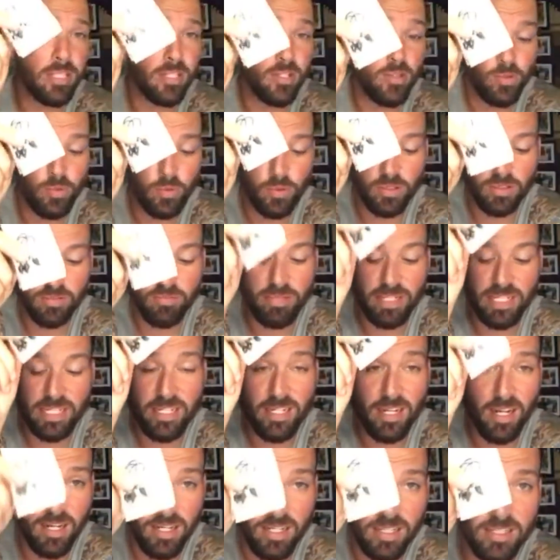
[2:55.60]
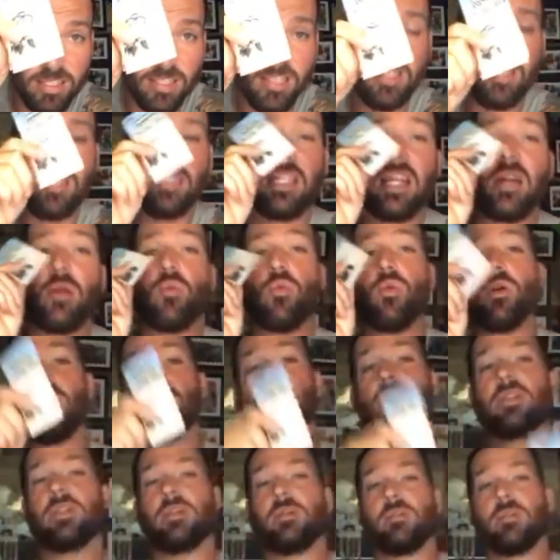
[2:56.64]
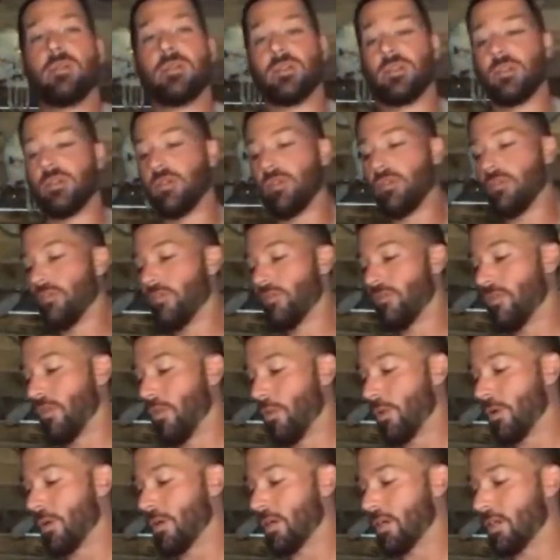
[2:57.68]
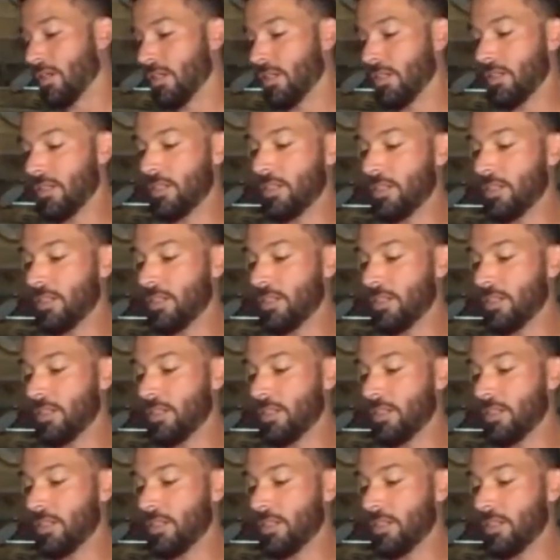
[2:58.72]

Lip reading: cool because they work for